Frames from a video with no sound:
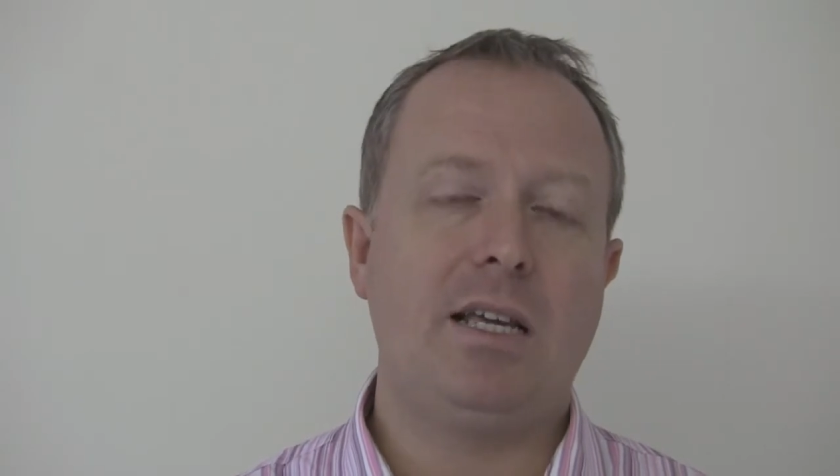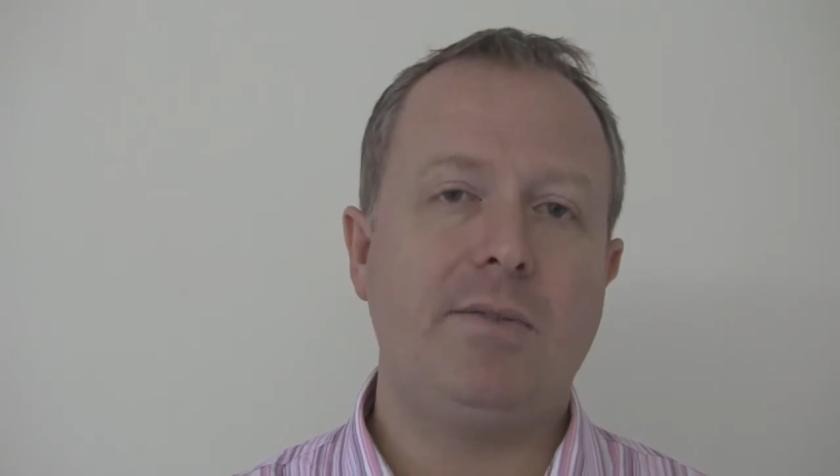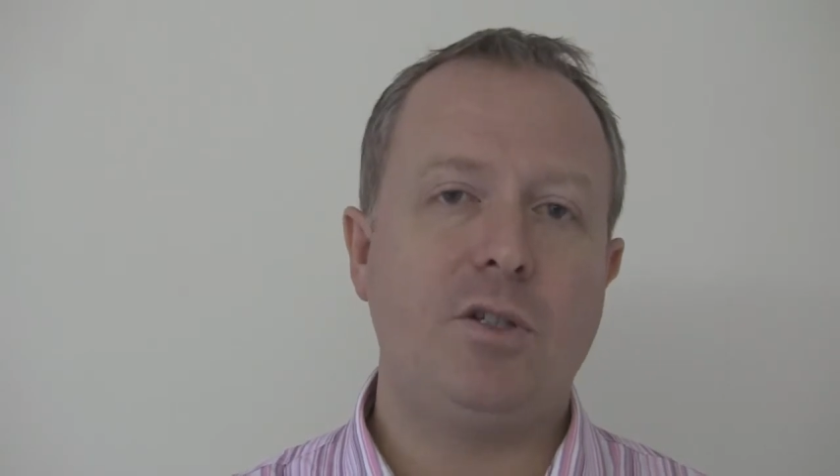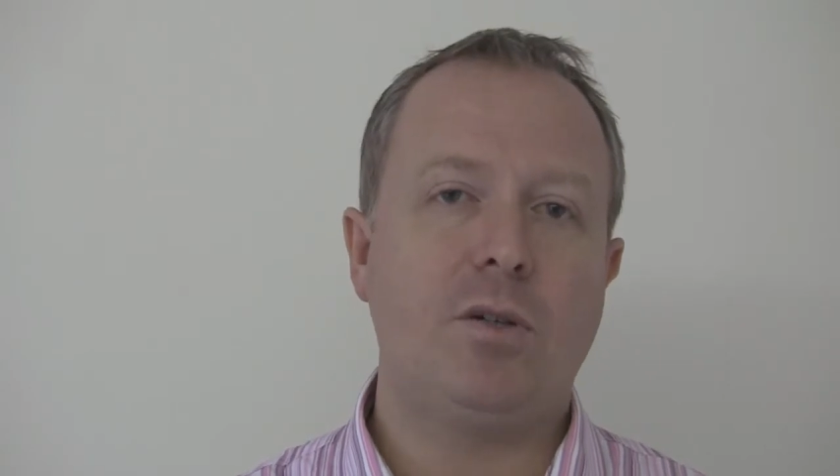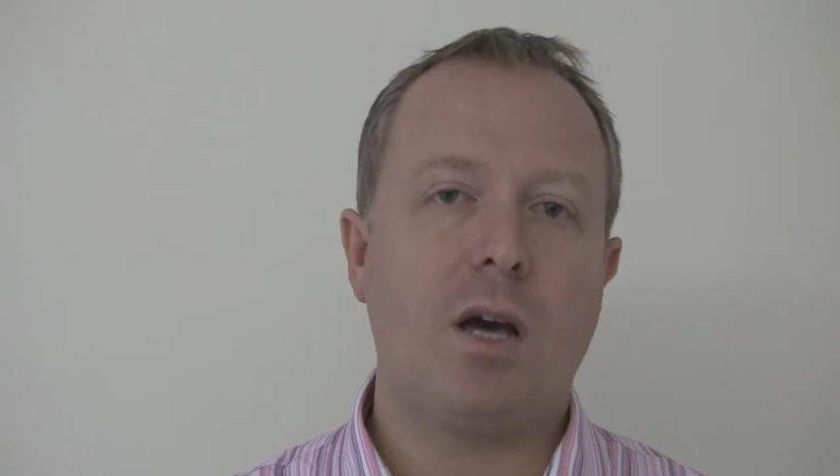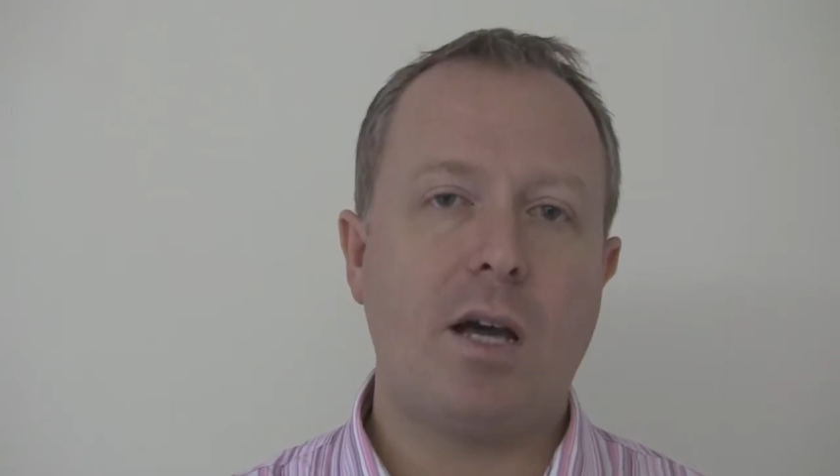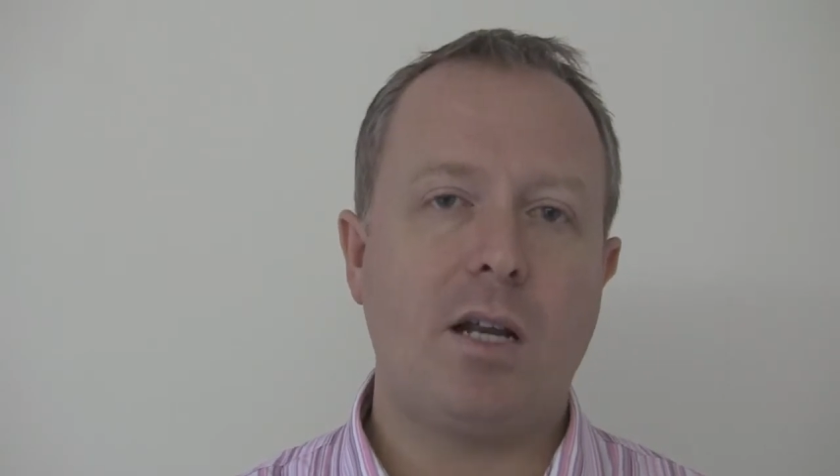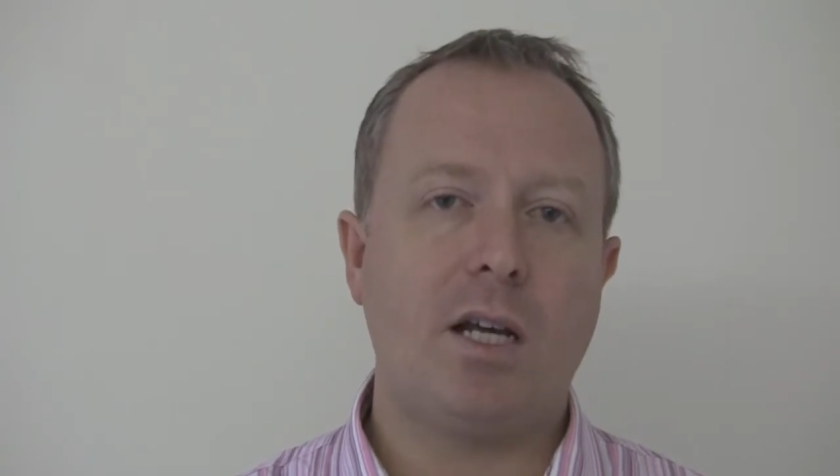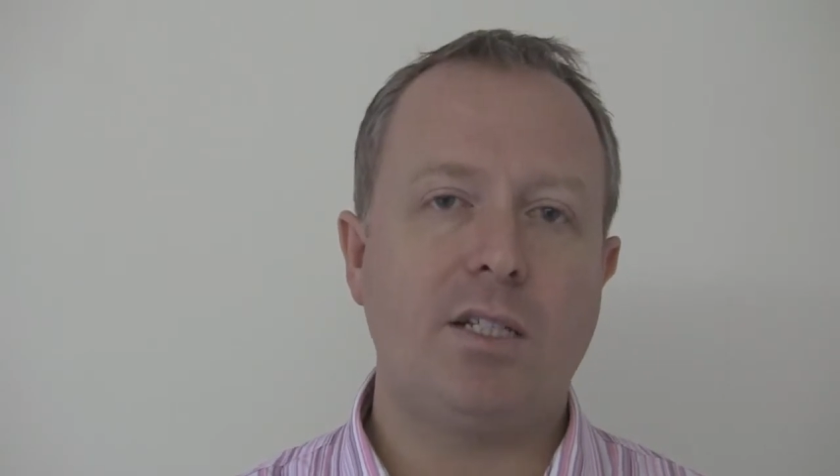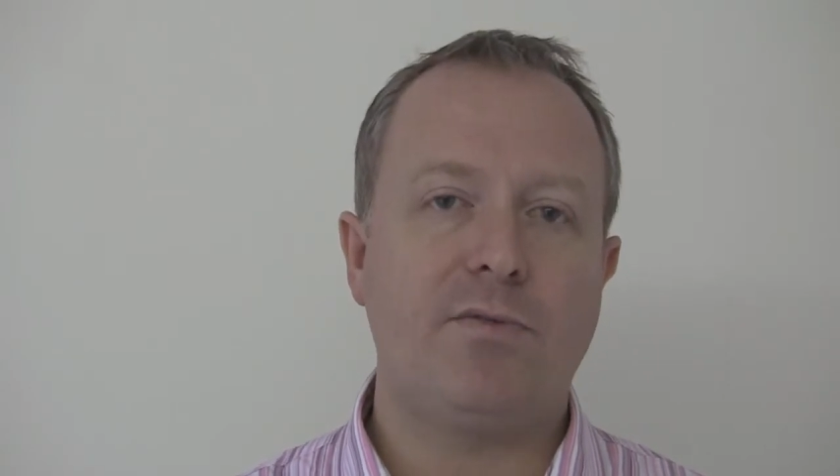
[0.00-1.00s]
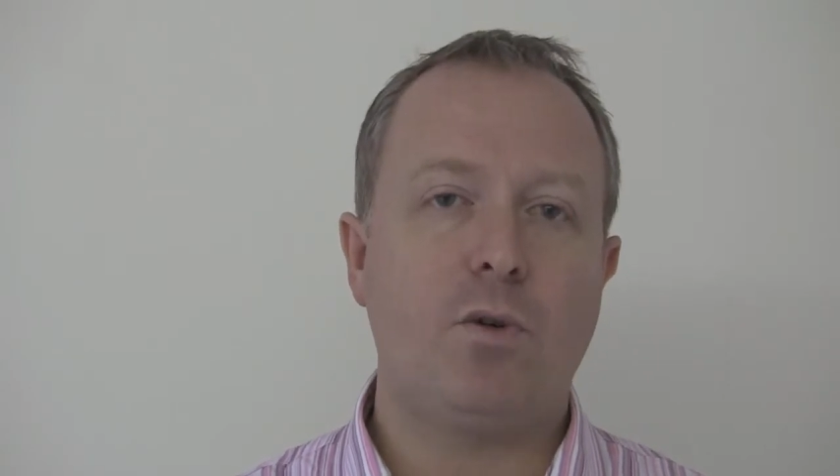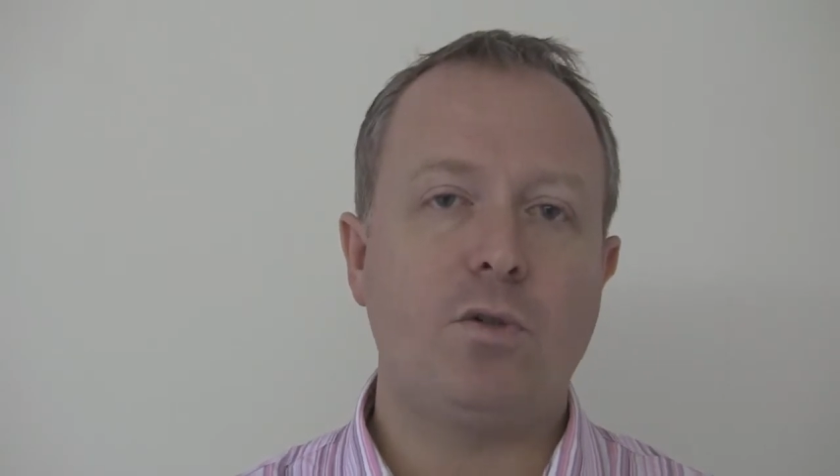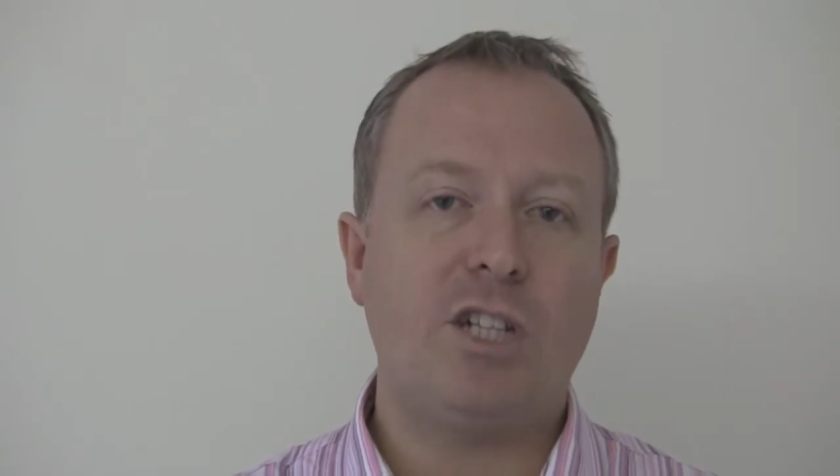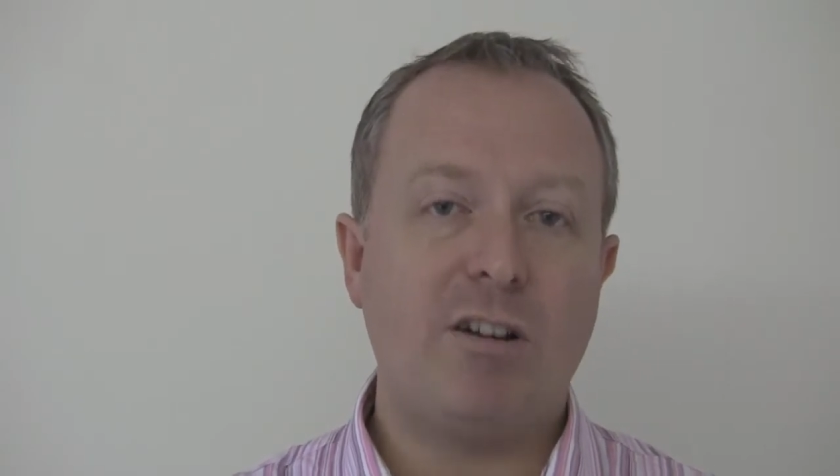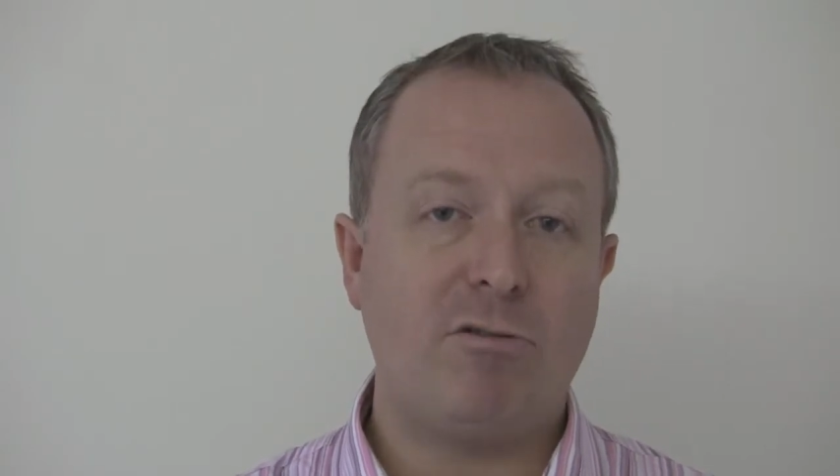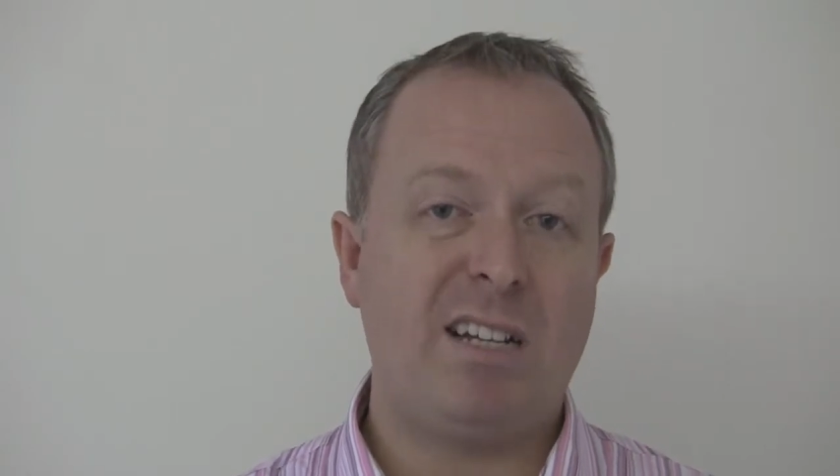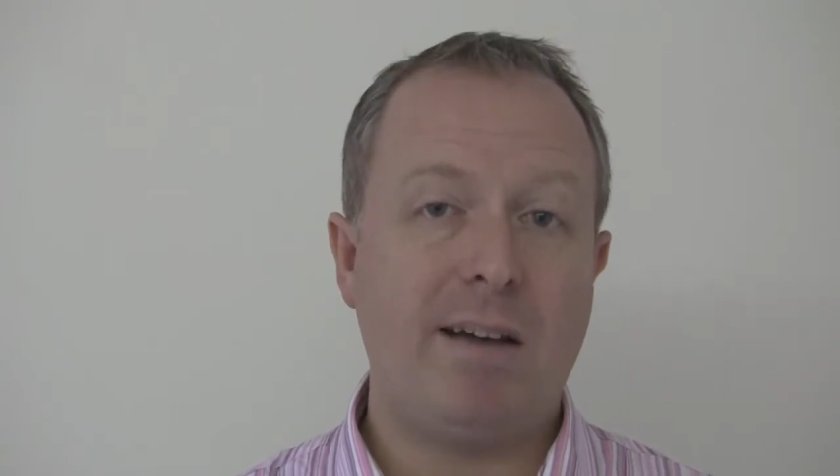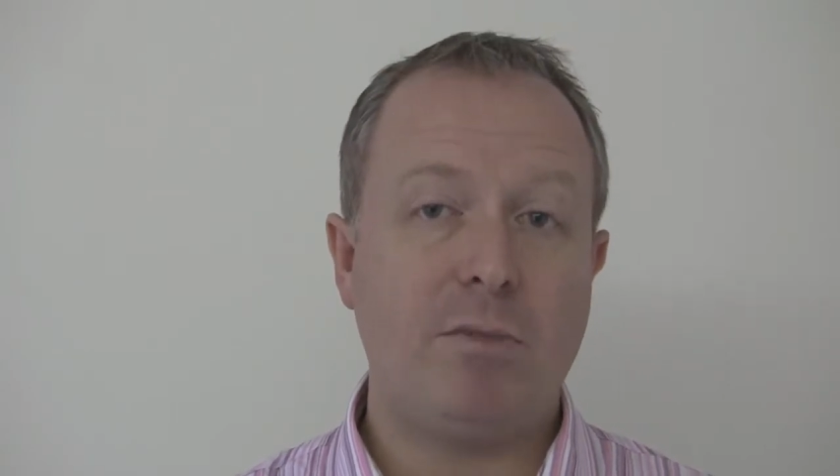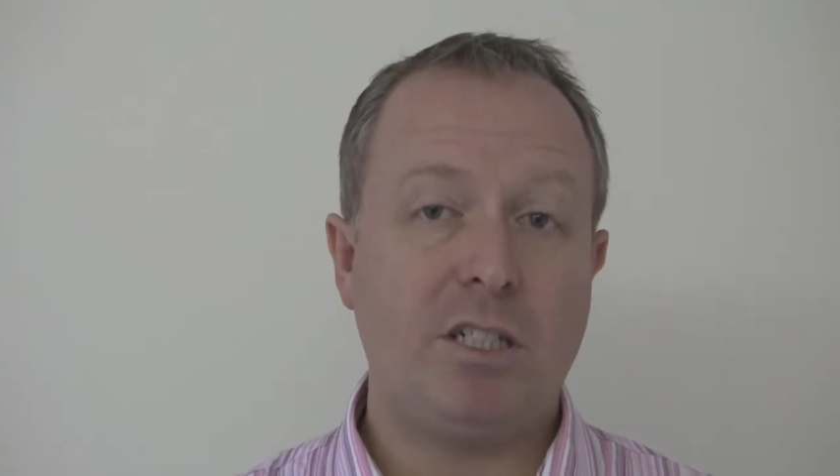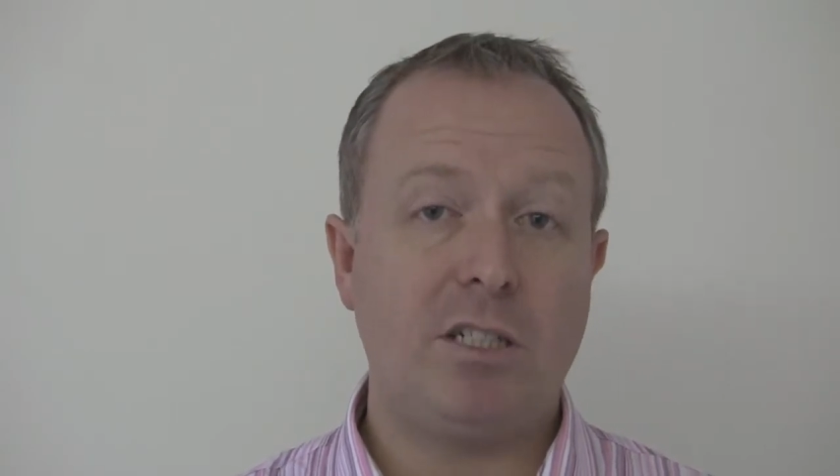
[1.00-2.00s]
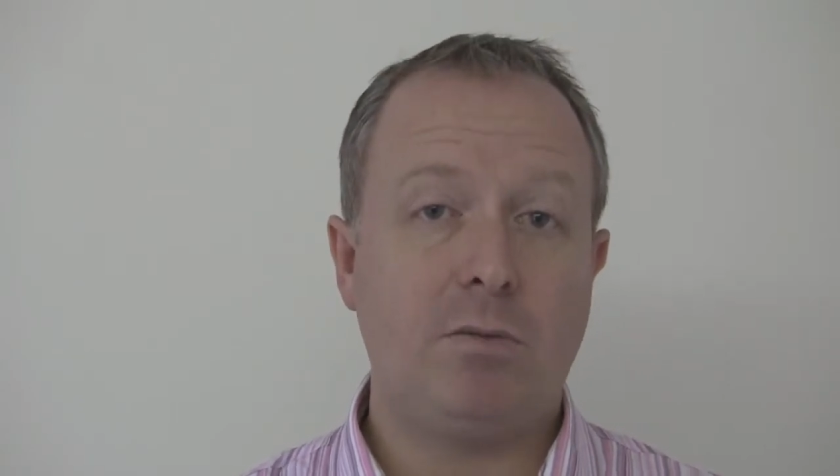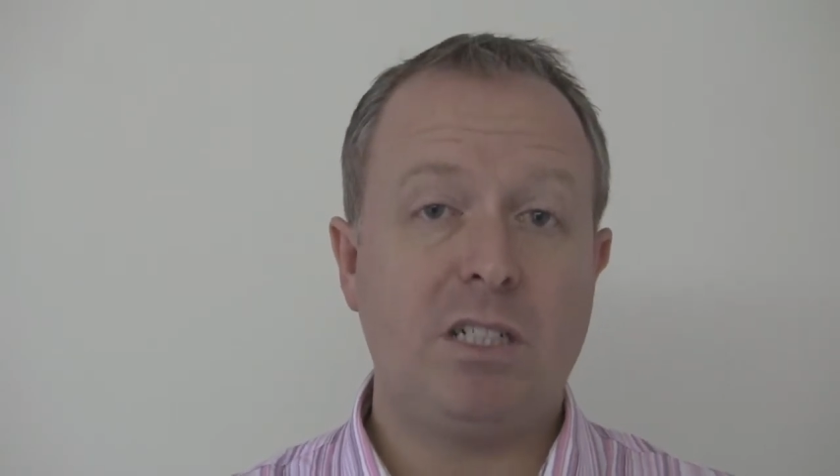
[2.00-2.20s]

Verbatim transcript: It gives you guidelines for general damages,